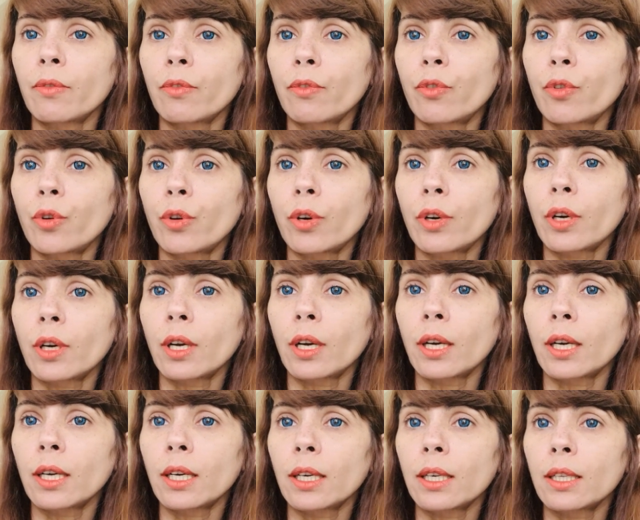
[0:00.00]

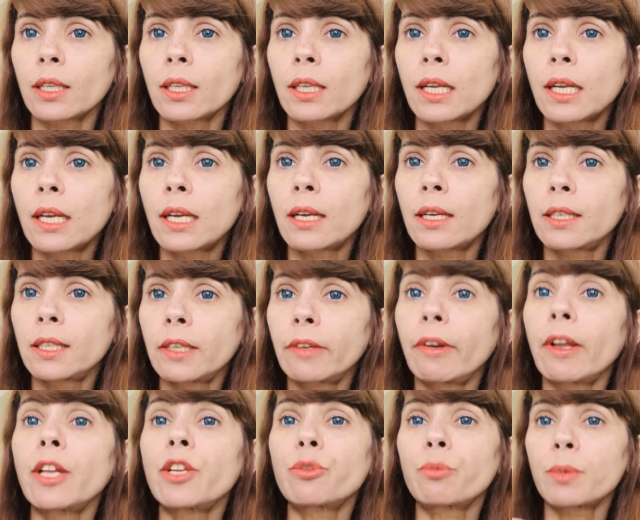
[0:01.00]
four
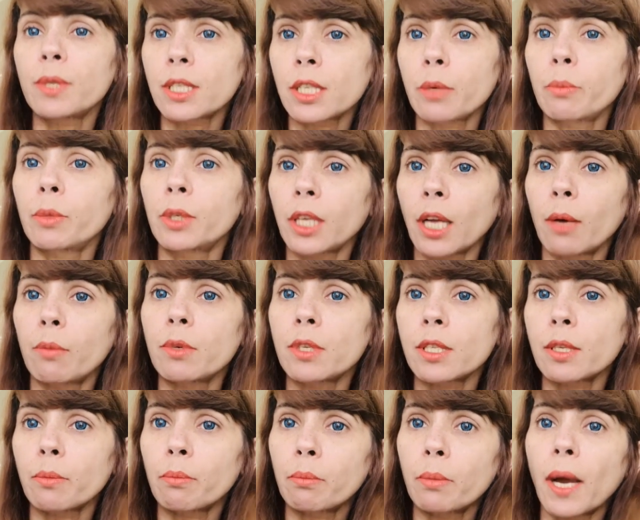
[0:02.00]
derangements and
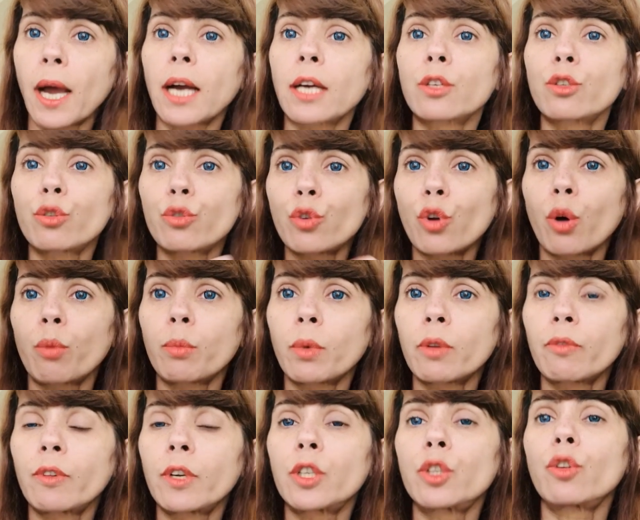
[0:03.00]
metabolism back to
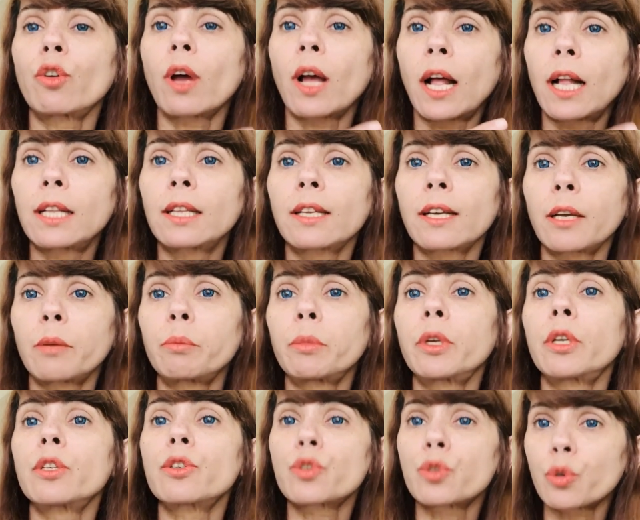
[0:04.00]
normal, where your health can
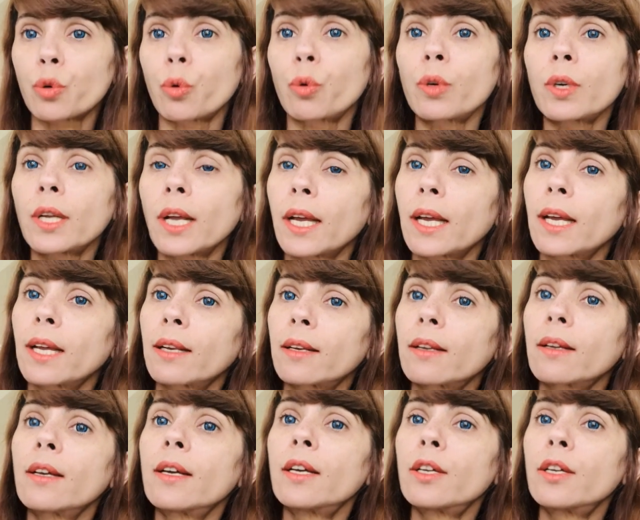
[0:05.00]
be restored and